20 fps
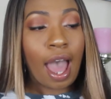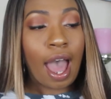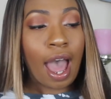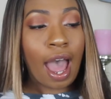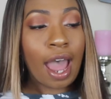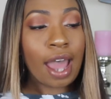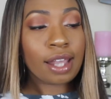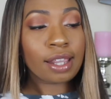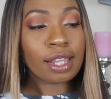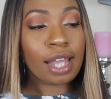
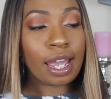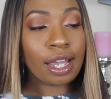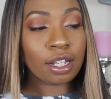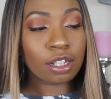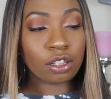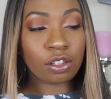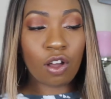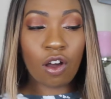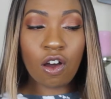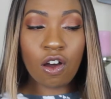I
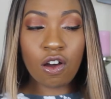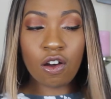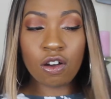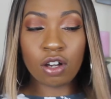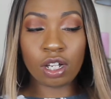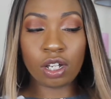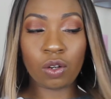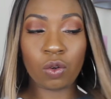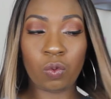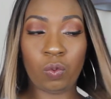like
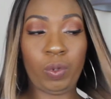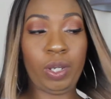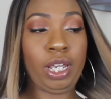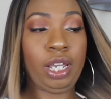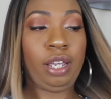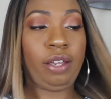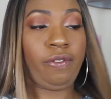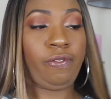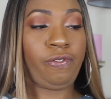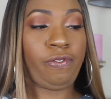long
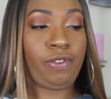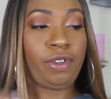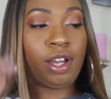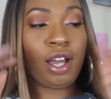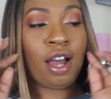weave.